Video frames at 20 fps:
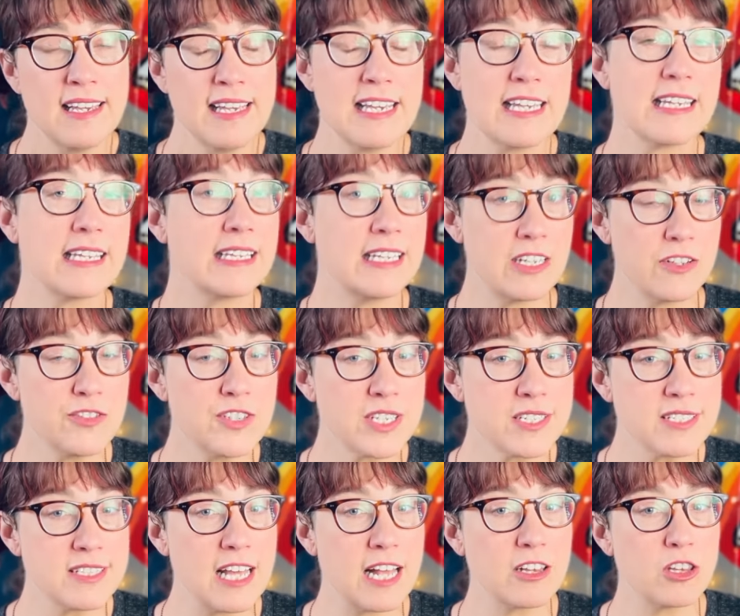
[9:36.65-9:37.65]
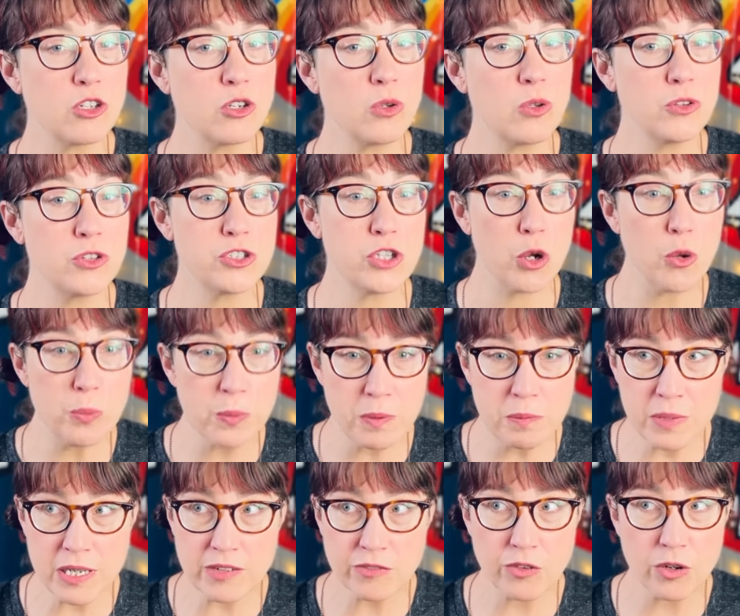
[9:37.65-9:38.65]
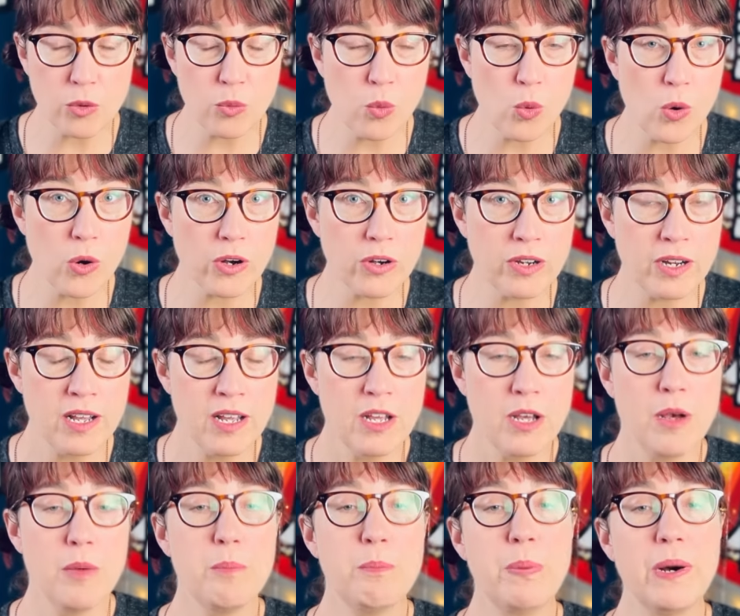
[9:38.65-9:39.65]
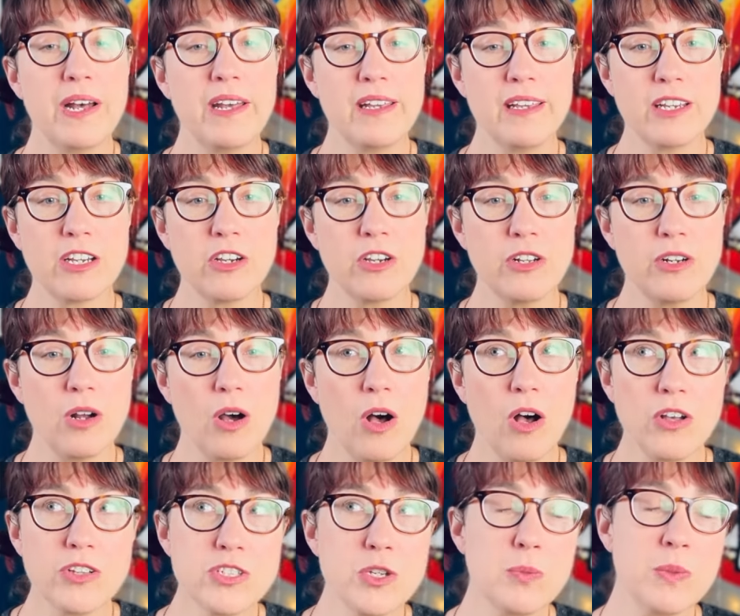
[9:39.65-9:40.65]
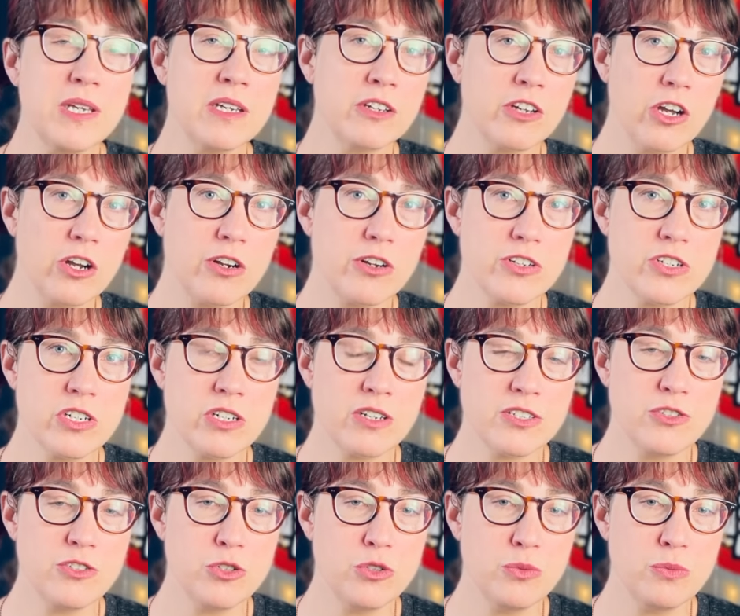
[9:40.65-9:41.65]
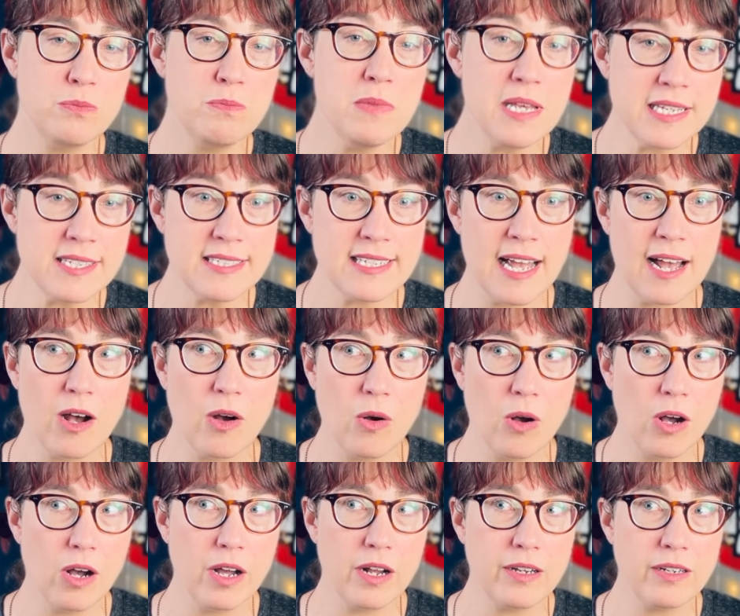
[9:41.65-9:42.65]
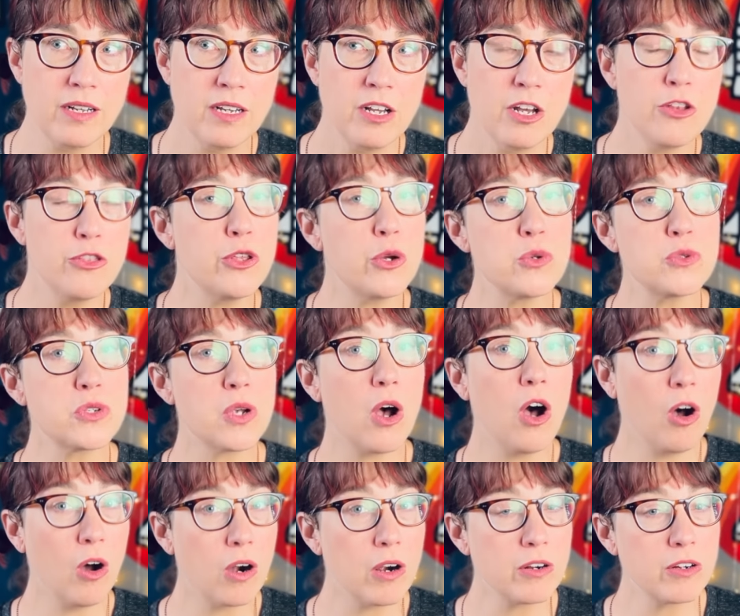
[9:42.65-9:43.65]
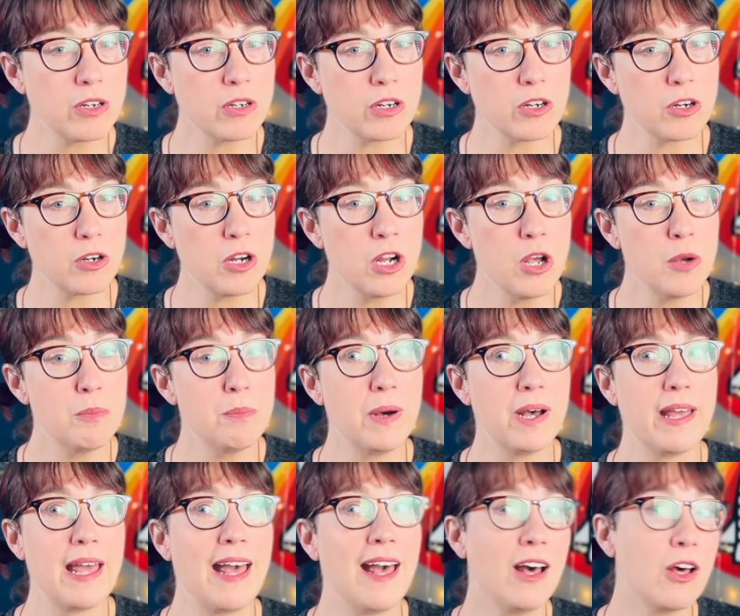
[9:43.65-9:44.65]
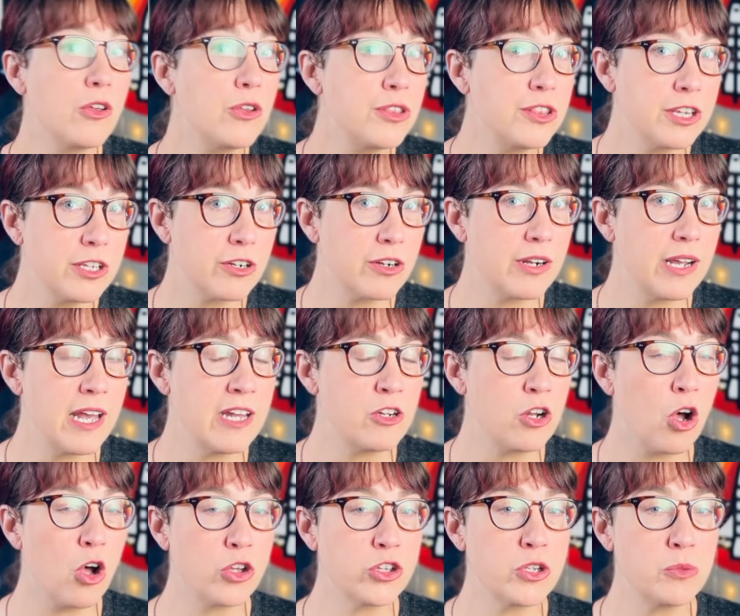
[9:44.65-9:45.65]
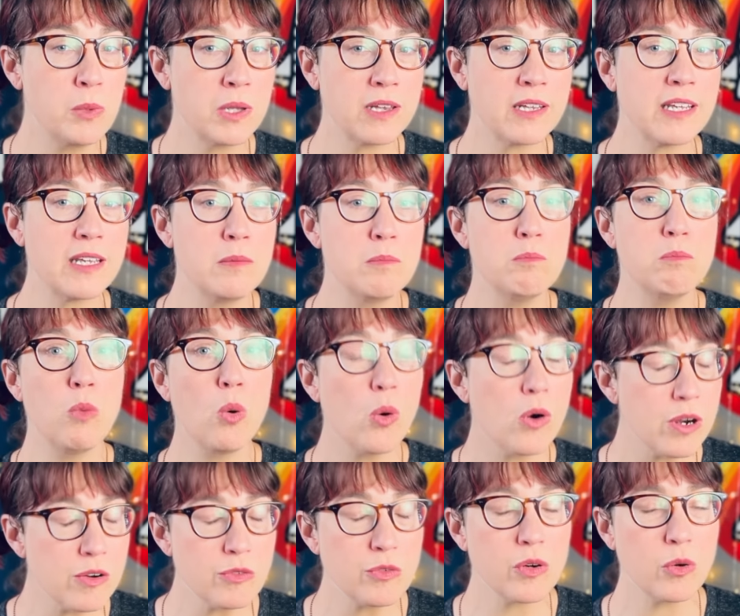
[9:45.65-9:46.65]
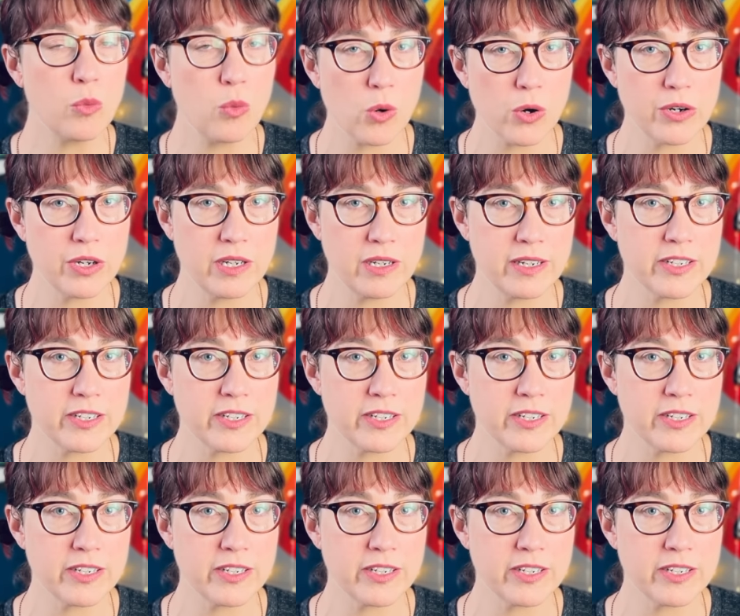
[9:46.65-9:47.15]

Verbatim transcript: It gives us that little dopamine reward, but it could also be encouraging us to miss out on those harder but healthier and ultimately more rewarding